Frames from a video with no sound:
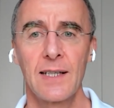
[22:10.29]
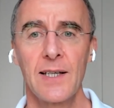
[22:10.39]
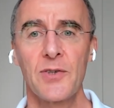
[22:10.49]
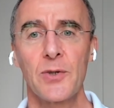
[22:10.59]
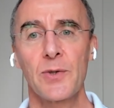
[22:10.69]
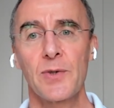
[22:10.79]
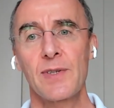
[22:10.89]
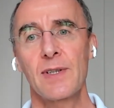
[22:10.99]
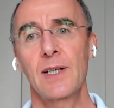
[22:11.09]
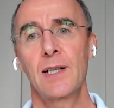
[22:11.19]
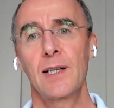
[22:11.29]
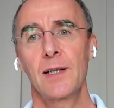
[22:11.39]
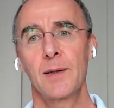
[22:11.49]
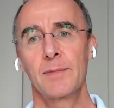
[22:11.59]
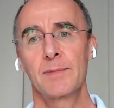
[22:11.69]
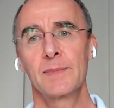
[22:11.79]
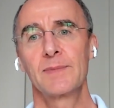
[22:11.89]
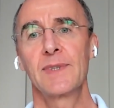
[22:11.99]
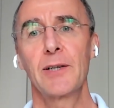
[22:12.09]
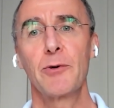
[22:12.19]
issues um,
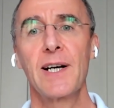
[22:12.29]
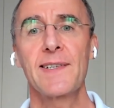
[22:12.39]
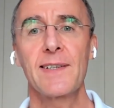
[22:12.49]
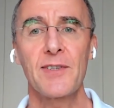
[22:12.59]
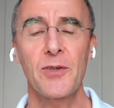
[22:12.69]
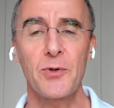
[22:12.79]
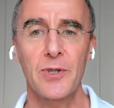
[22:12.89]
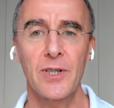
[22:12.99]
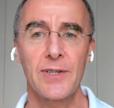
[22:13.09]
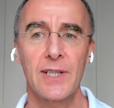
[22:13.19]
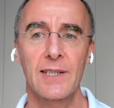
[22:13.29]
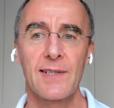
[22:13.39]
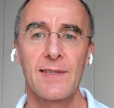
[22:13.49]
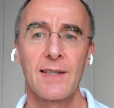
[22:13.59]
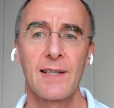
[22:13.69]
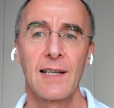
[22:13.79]
they arise in a social context.